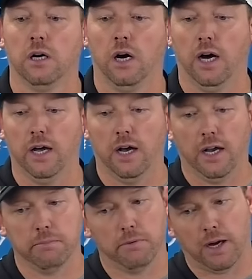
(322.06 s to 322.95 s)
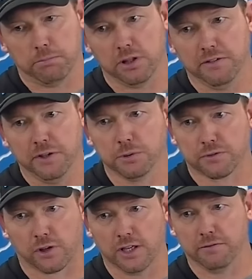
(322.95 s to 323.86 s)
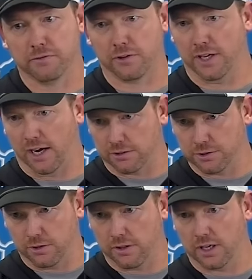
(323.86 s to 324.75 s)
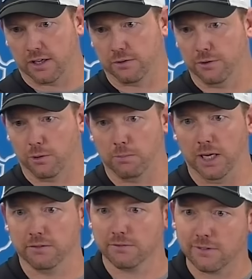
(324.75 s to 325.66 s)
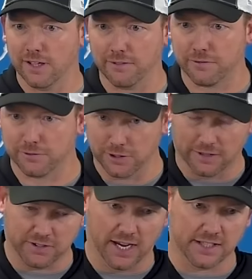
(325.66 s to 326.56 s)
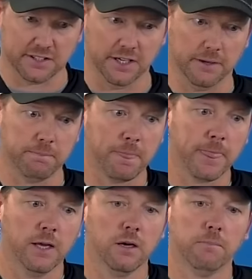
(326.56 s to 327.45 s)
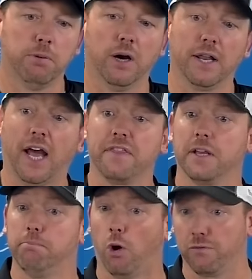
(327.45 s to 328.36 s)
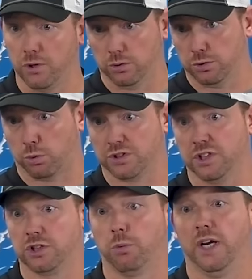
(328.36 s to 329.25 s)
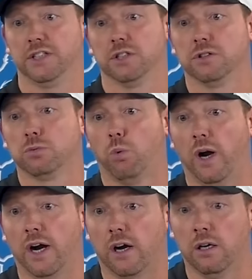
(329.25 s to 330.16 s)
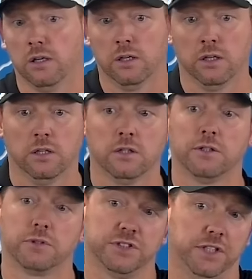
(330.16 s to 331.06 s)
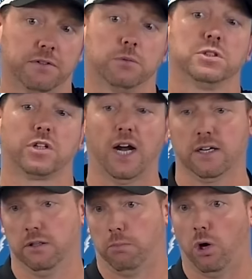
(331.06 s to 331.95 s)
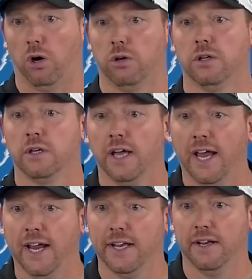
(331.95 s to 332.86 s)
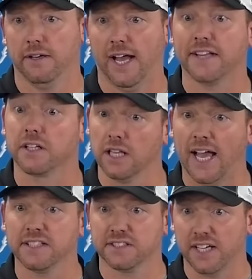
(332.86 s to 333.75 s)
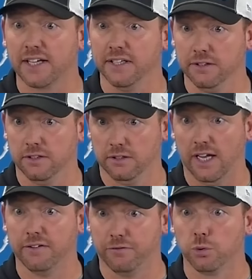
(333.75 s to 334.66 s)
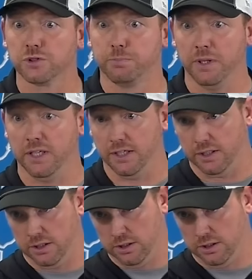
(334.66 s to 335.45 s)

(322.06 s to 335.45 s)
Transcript: I believe he was forgiven for the Arizona thing. I don't know about that. You'd have to ask him. But I think both those were situations where the receiver was tracking the ball, and at the last second, at full speed,